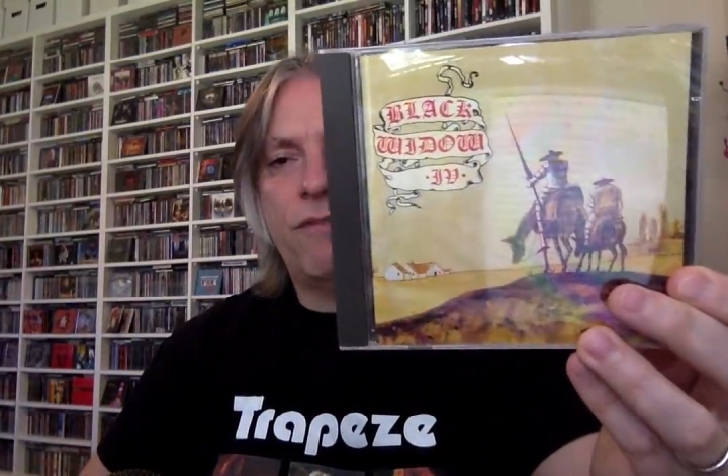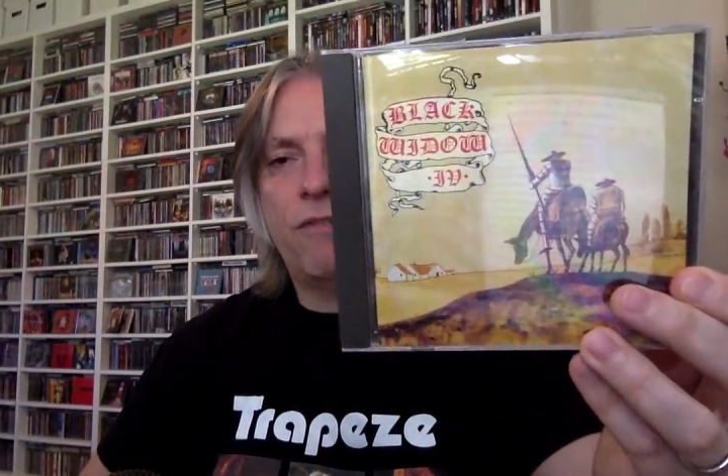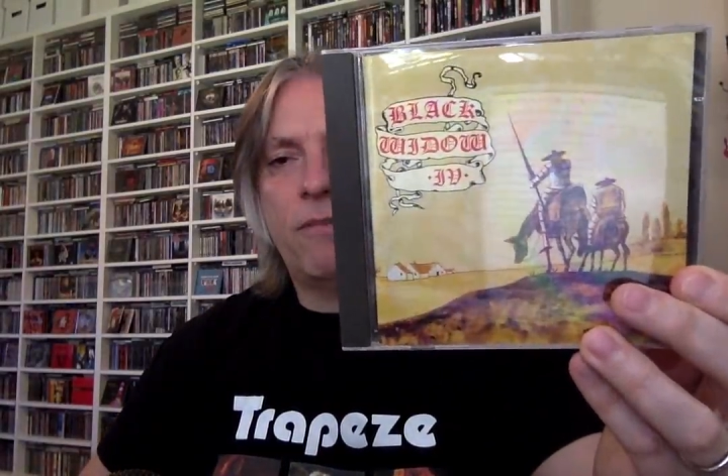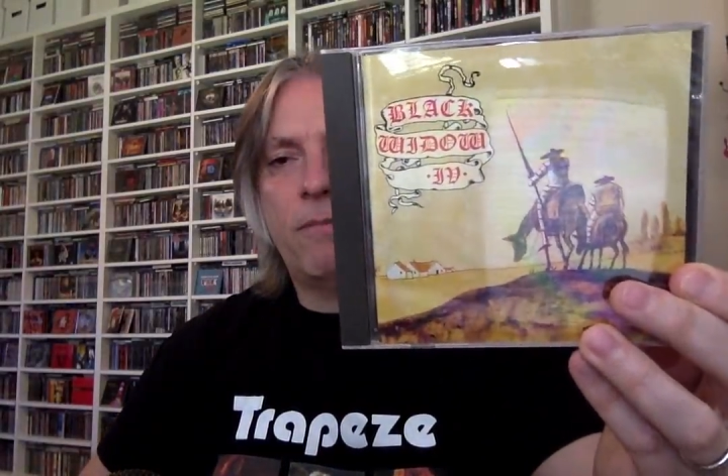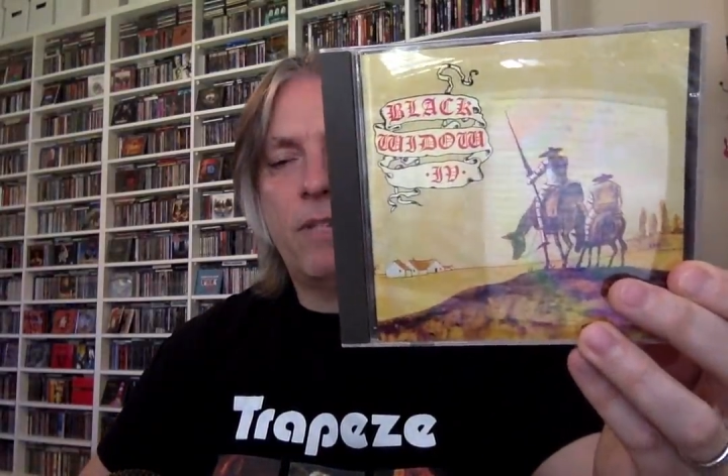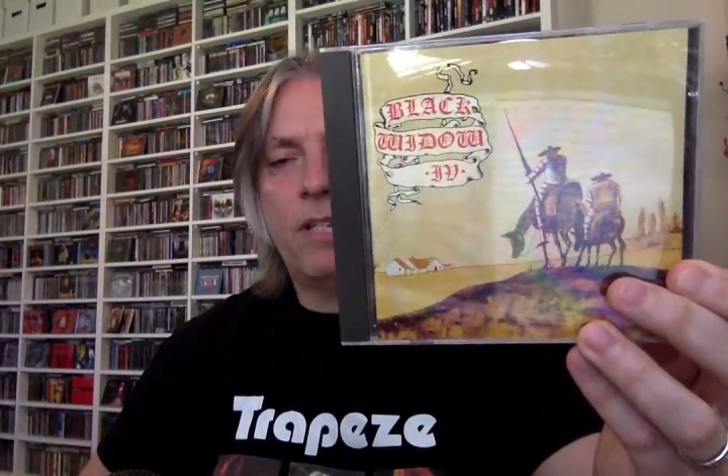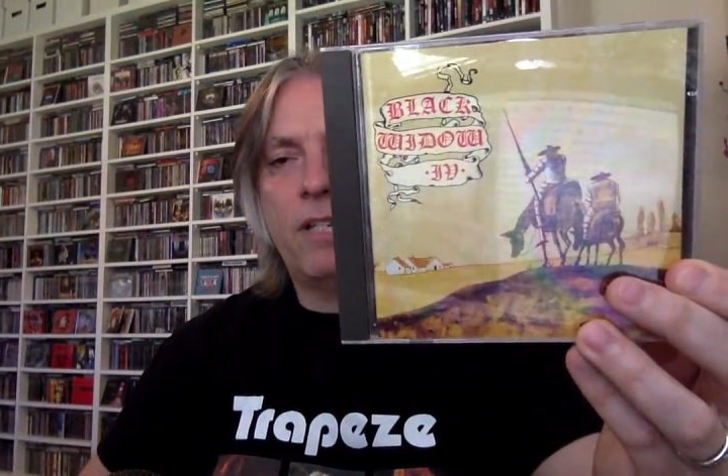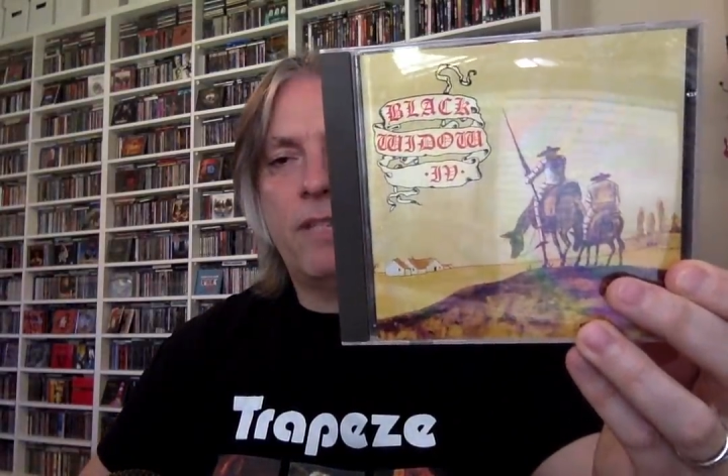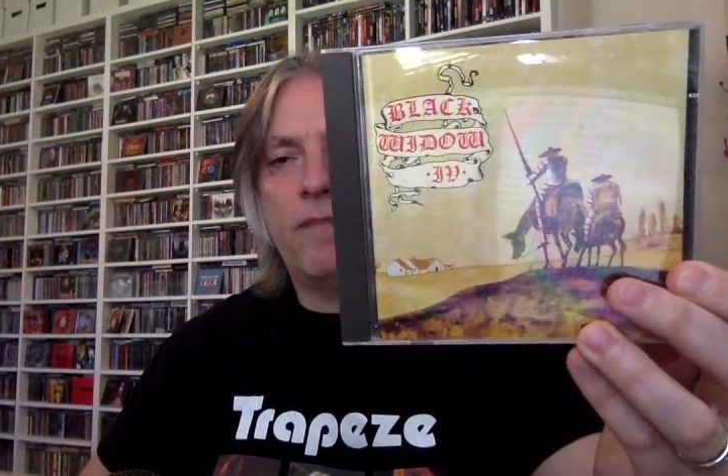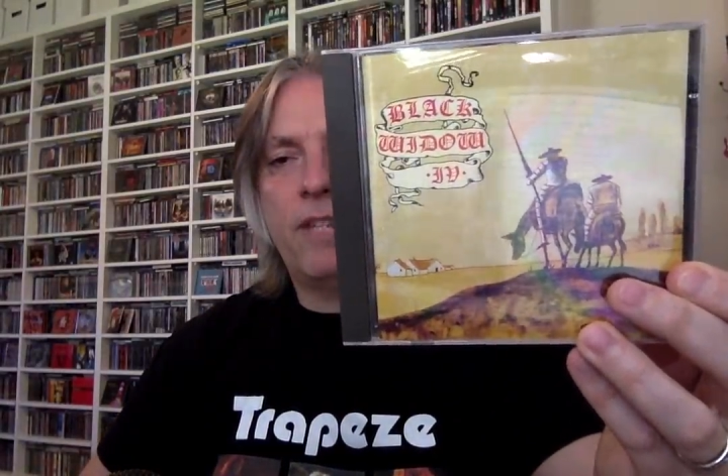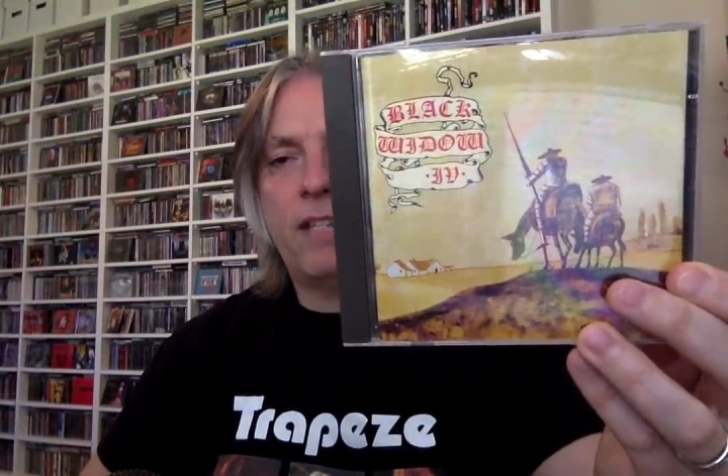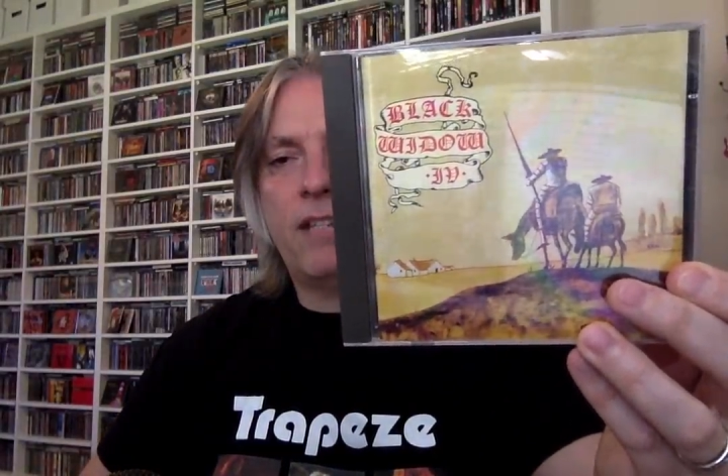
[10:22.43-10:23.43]
from uh,
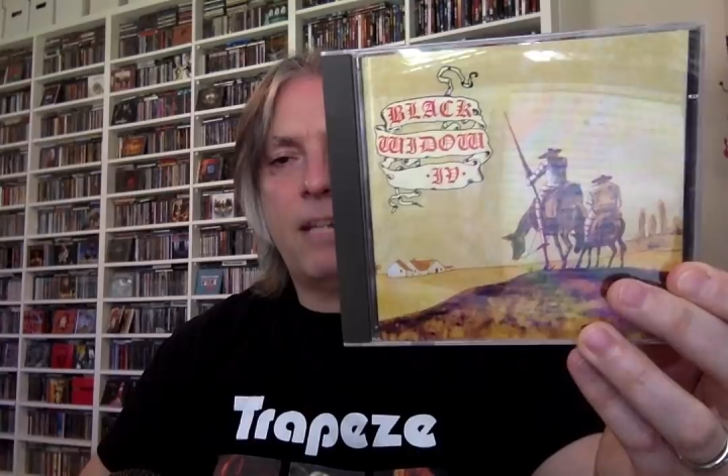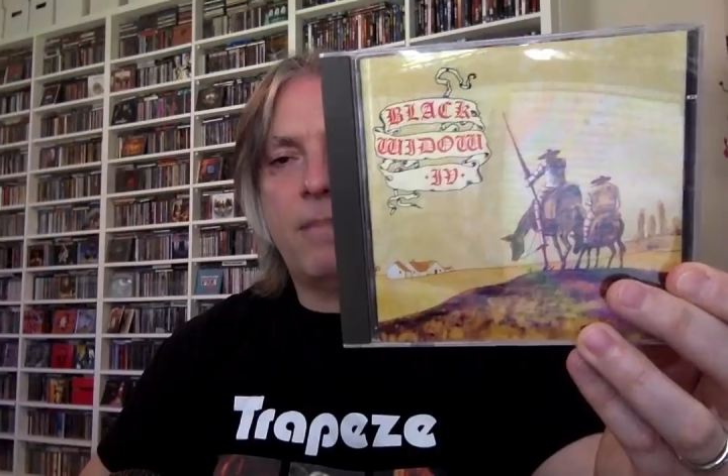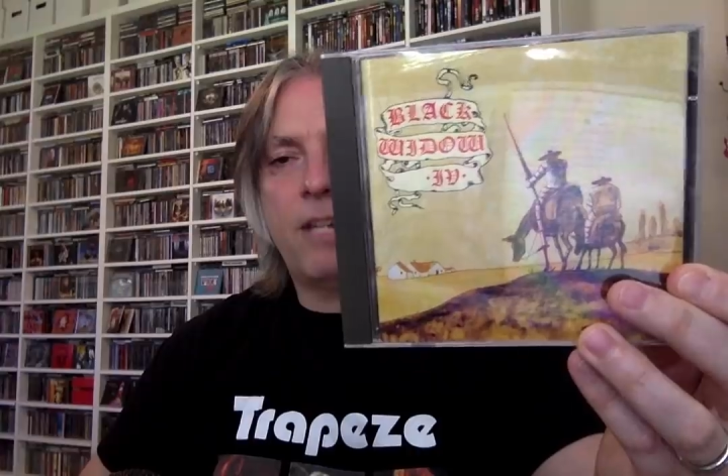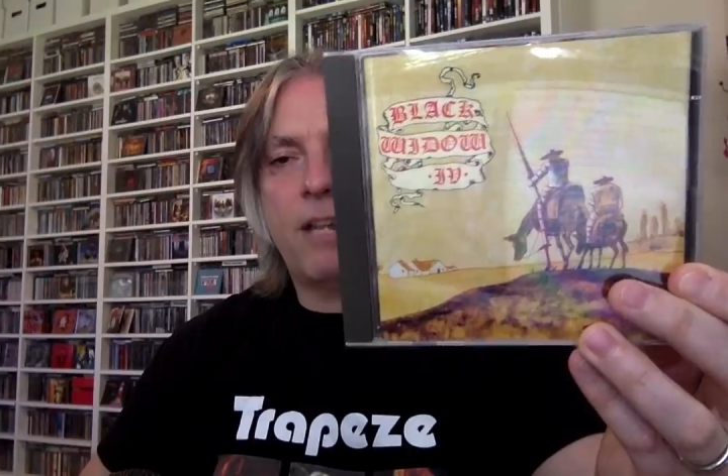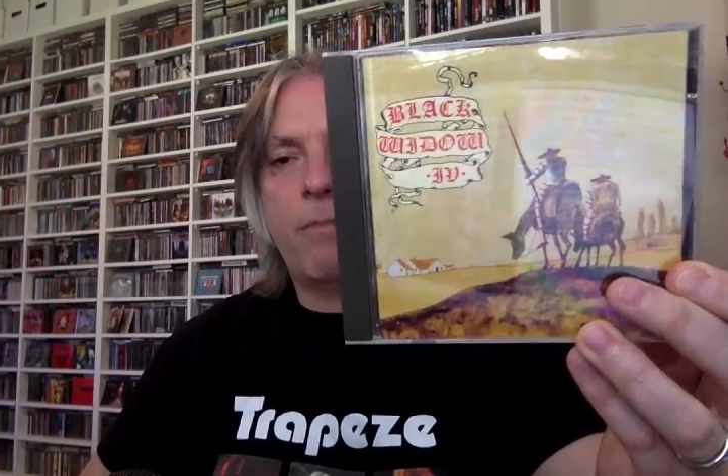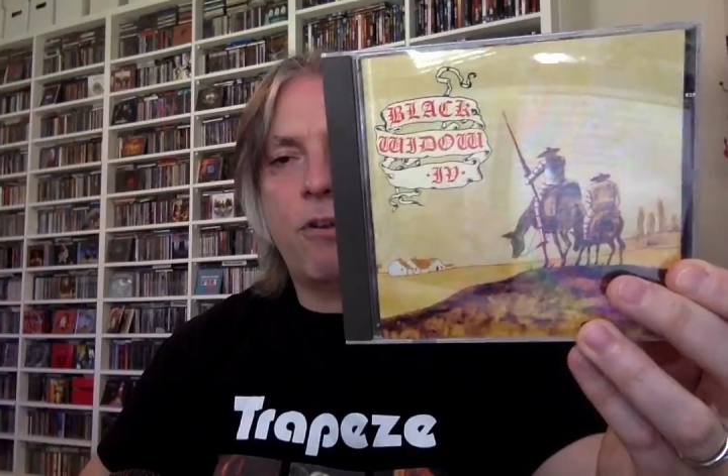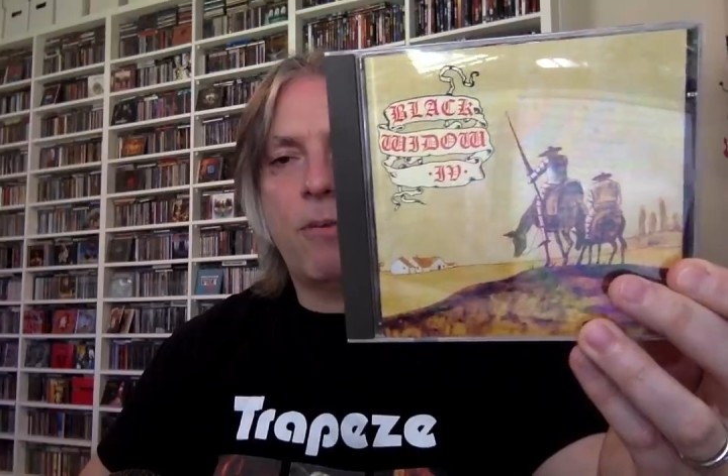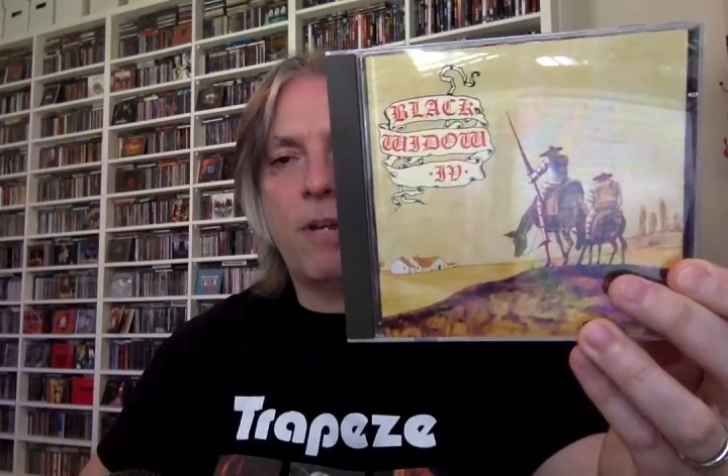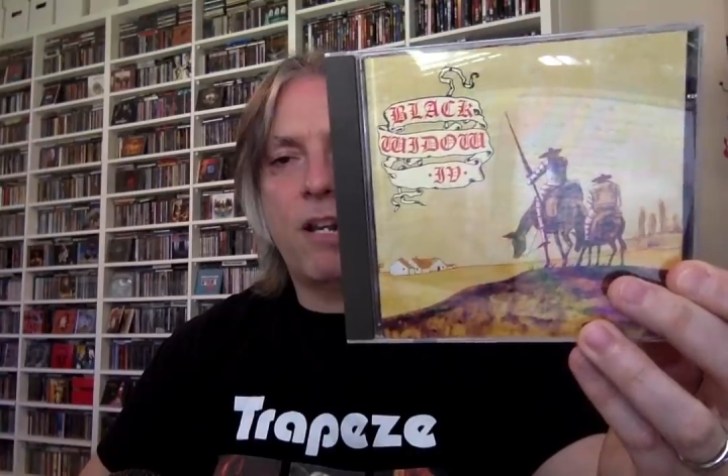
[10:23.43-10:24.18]
that same time period,